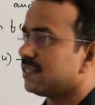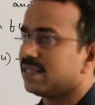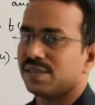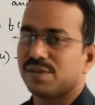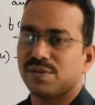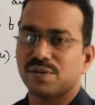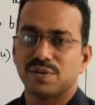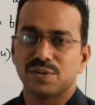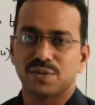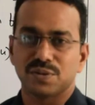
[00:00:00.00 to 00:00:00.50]

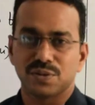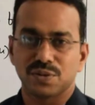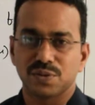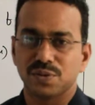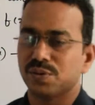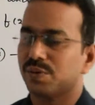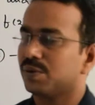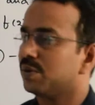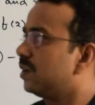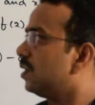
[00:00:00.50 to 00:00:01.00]
equal to
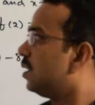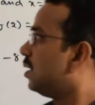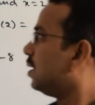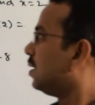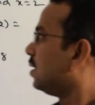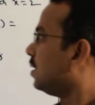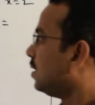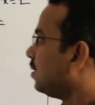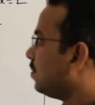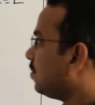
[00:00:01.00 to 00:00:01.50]
2.
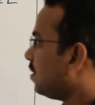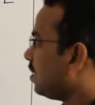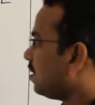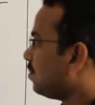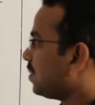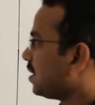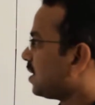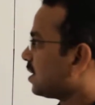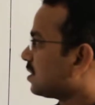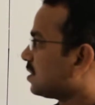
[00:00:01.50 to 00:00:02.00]
If
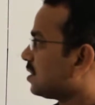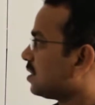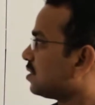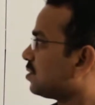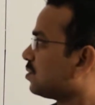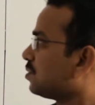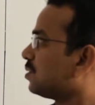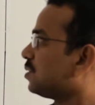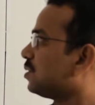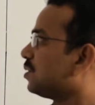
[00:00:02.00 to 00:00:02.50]
limit x tends
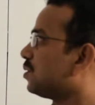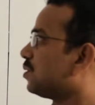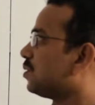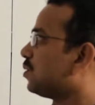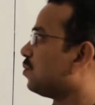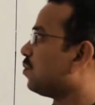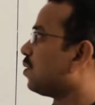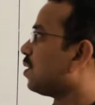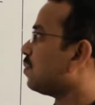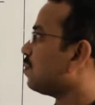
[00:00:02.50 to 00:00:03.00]
to
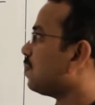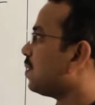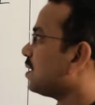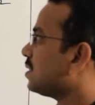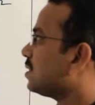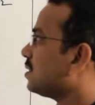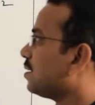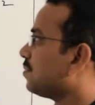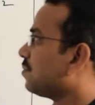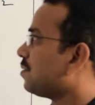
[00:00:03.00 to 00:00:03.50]
0, 1
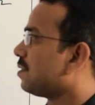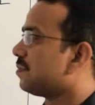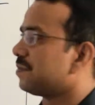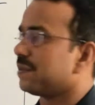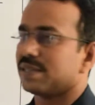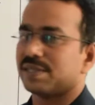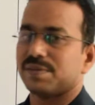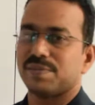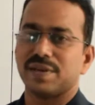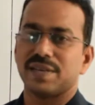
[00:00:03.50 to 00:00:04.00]
plus f of
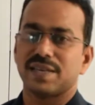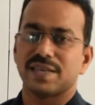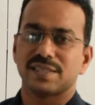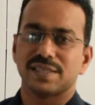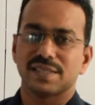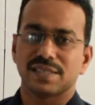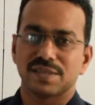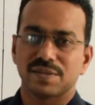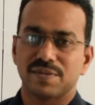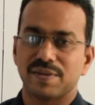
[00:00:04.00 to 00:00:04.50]
x by x
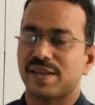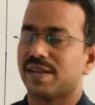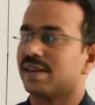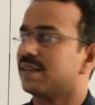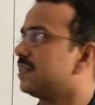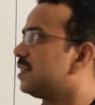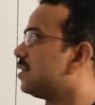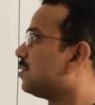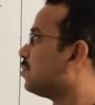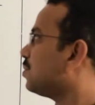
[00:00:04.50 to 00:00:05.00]
square
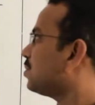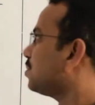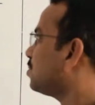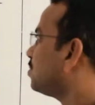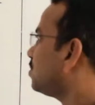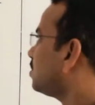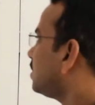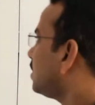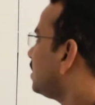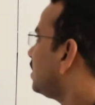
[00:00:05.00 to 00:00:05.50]
equals
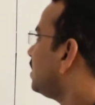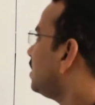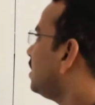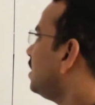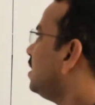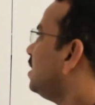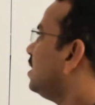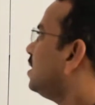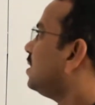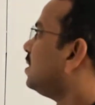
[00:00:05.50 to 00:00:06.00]
to 3,
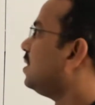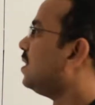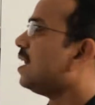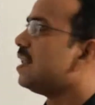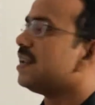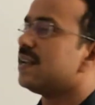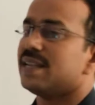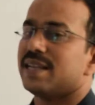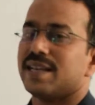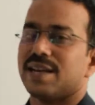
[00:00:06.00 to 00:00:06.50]

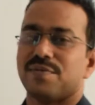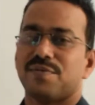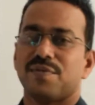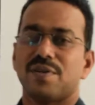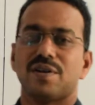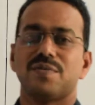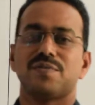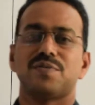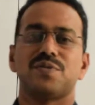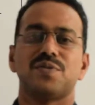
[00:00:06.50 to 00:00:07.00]
then f
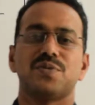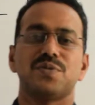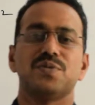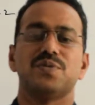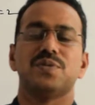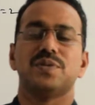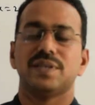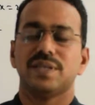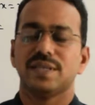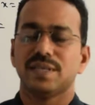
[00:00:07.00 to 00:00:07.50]
of 2
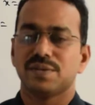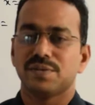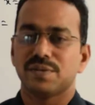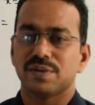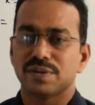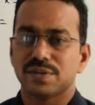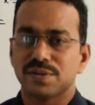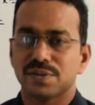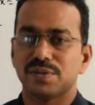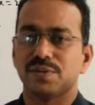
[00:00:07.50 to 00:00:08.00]

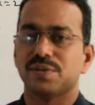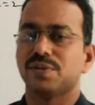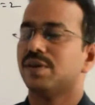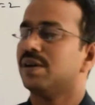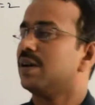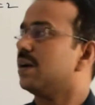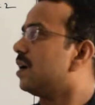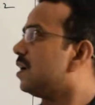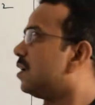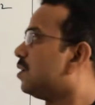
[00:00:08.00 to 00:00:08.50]
equals to
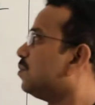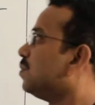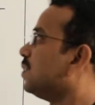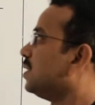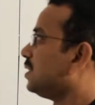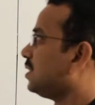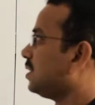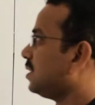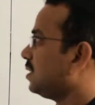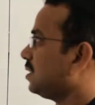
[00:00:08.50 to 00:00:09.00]
how
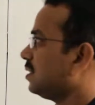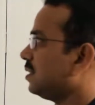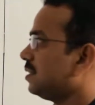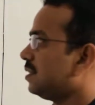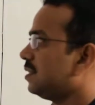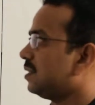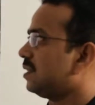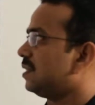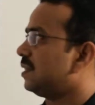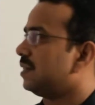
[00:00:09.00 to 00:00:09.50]
much?
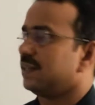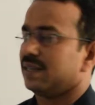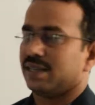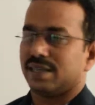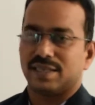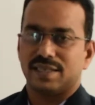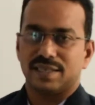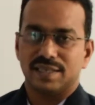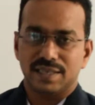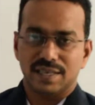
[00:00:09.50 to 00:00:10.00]

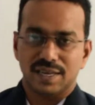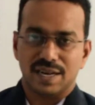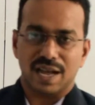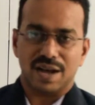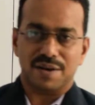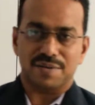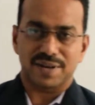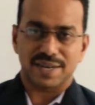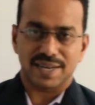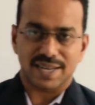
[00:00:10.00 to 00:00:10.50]
Here
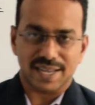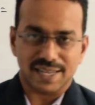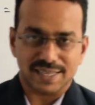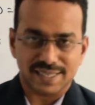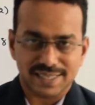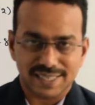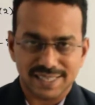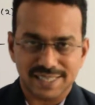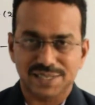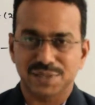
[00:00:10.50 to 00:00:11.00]
our
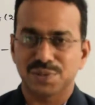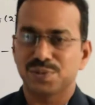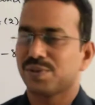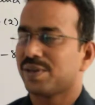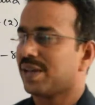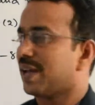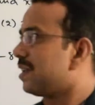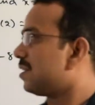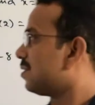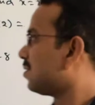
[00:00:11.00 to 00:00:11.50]
task is to
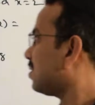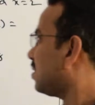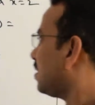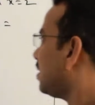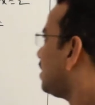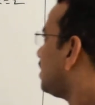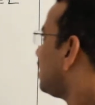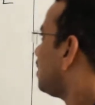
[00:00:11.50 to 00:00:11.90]
calculate